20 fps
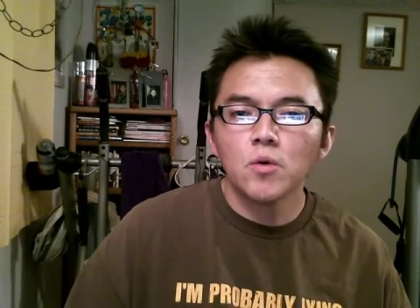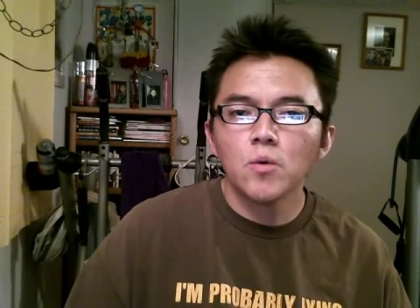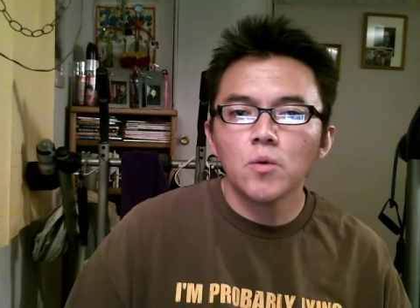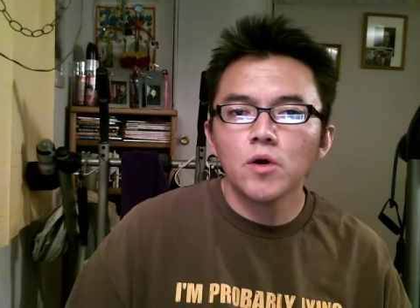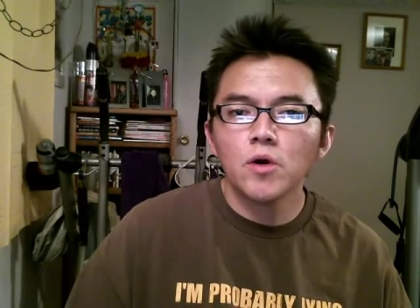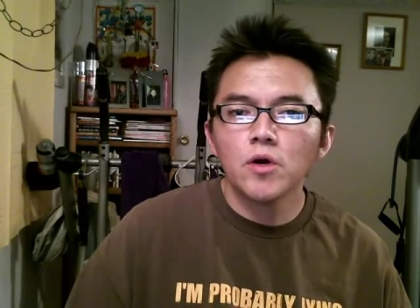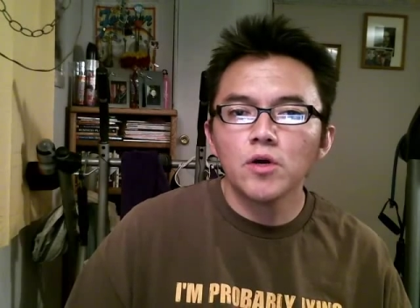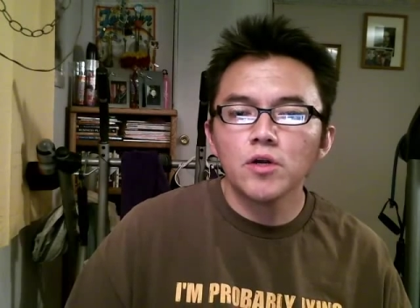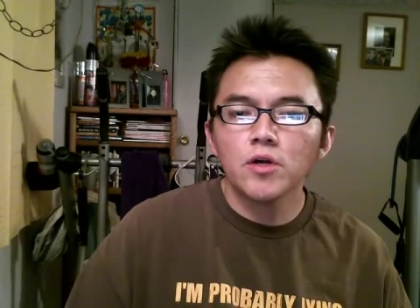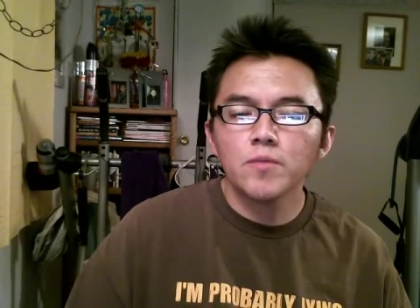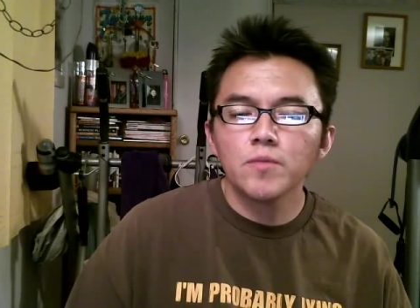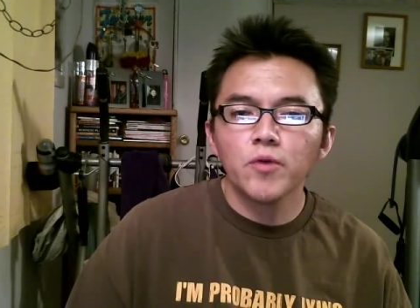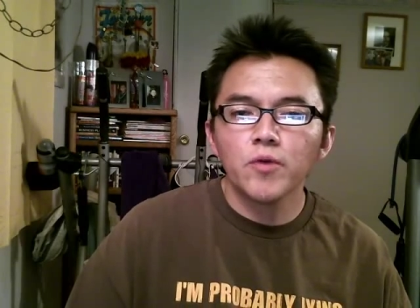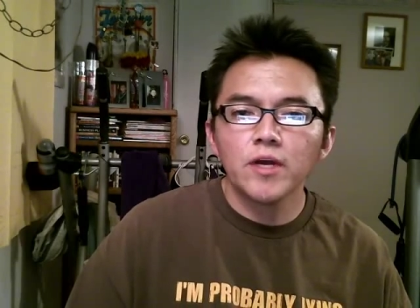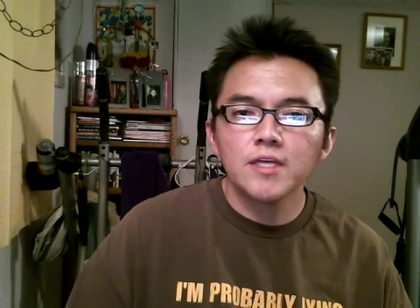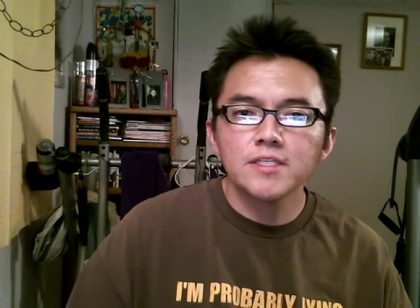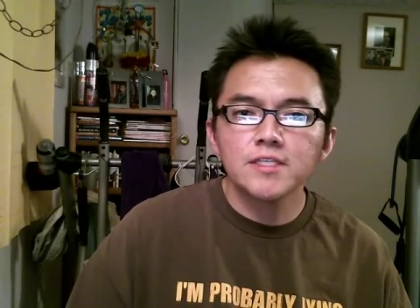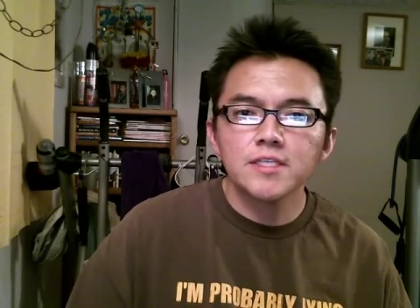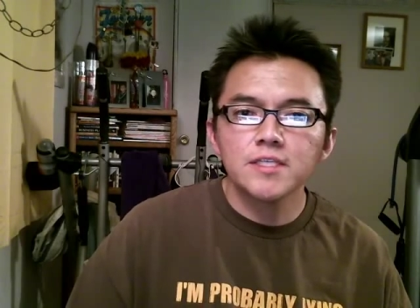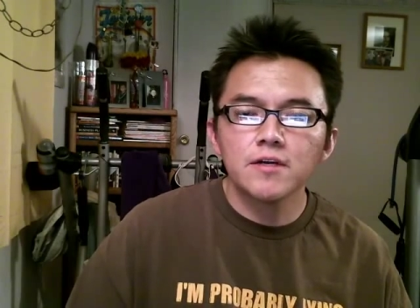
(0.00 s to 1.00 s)
word
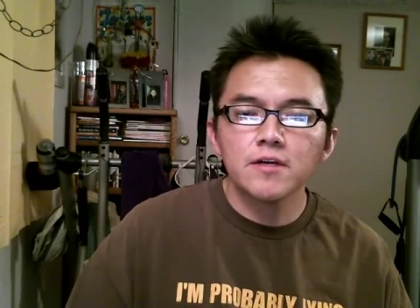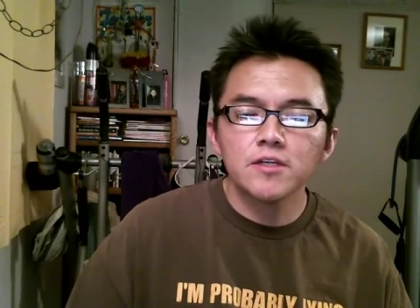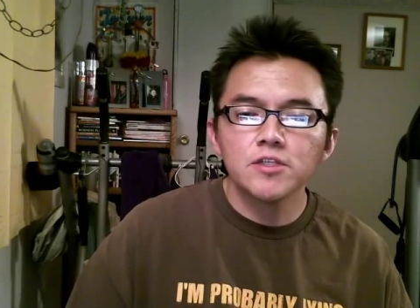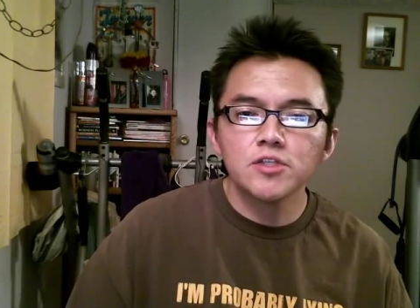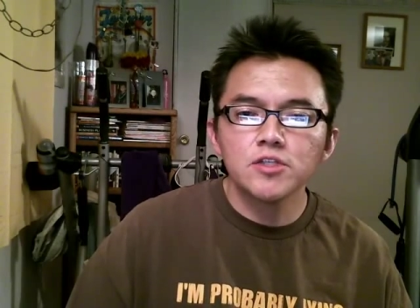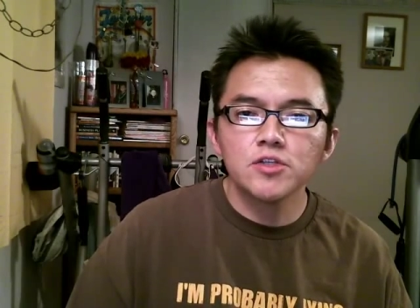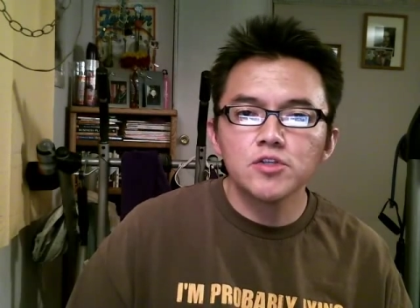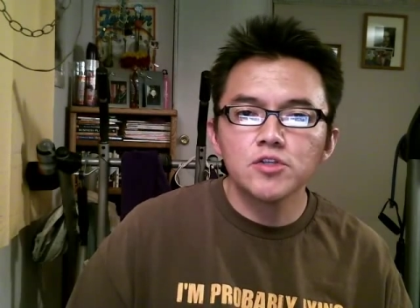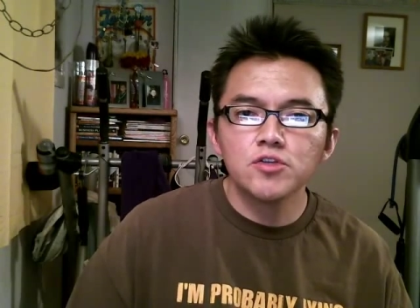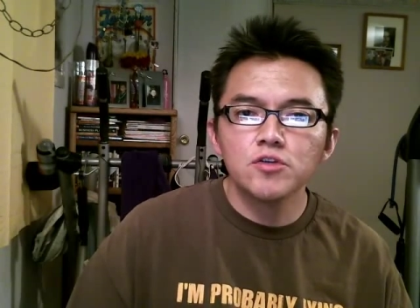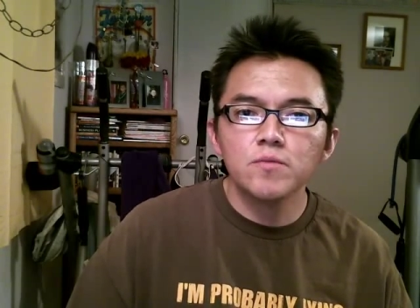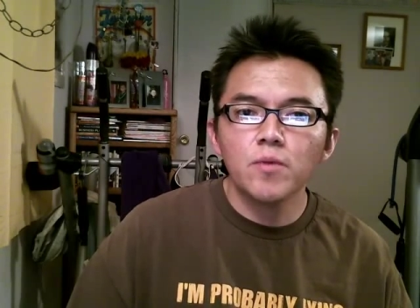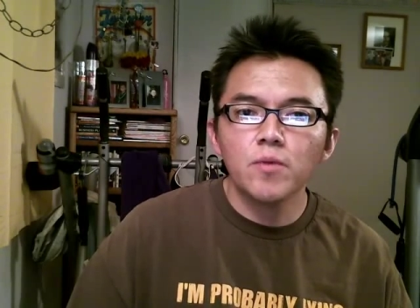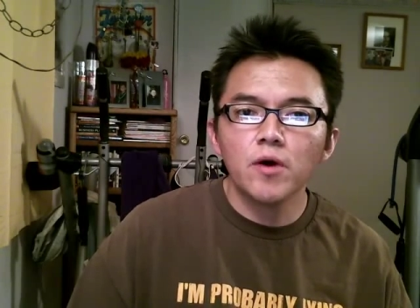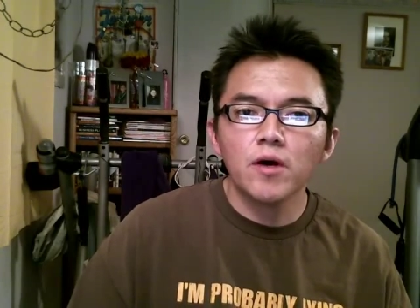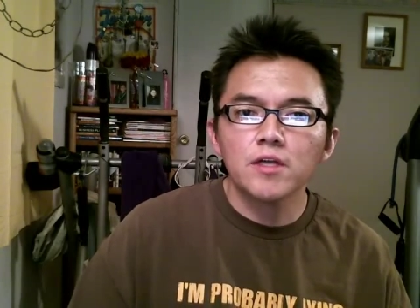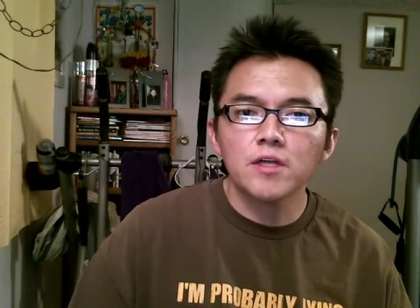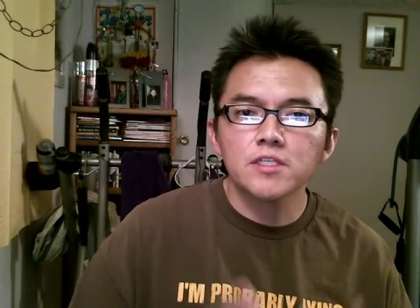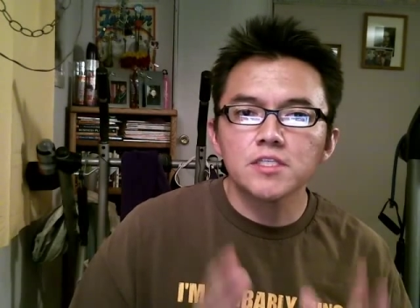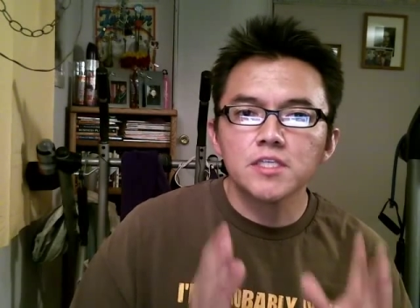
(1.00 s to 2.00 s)
breaks down into two
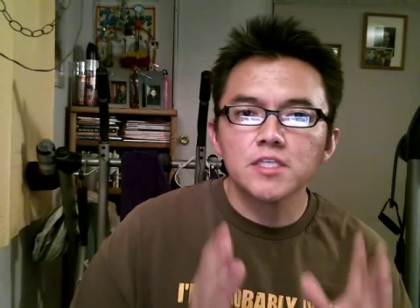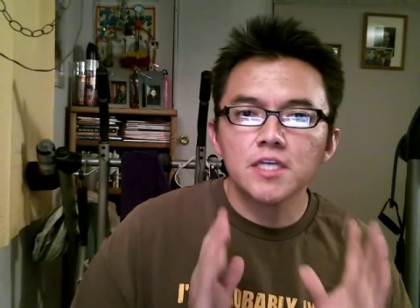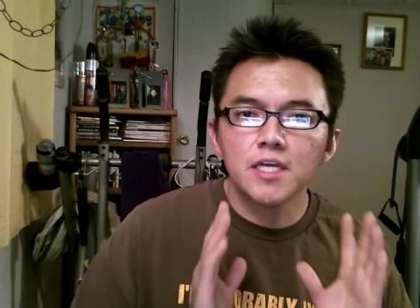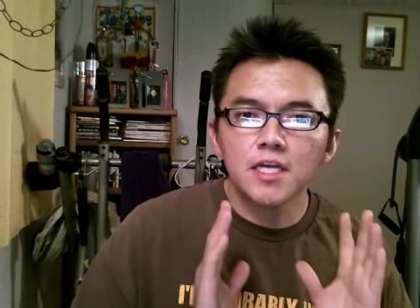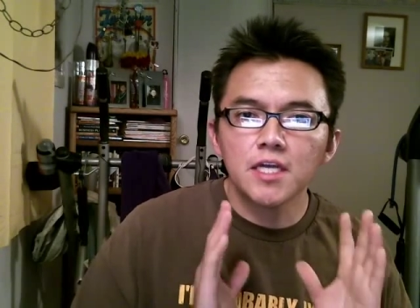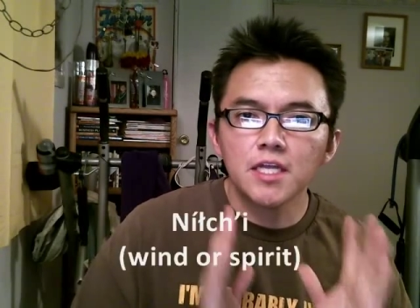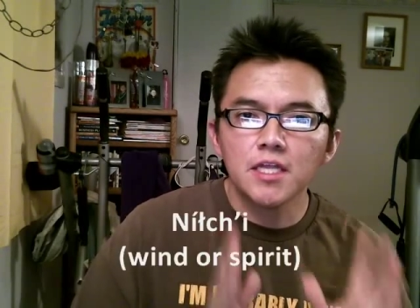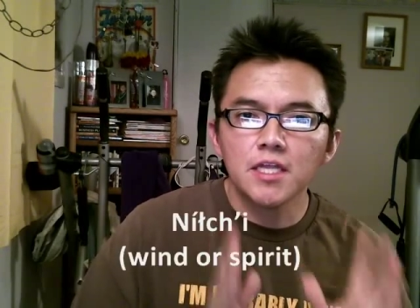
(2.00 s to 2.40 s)
parts,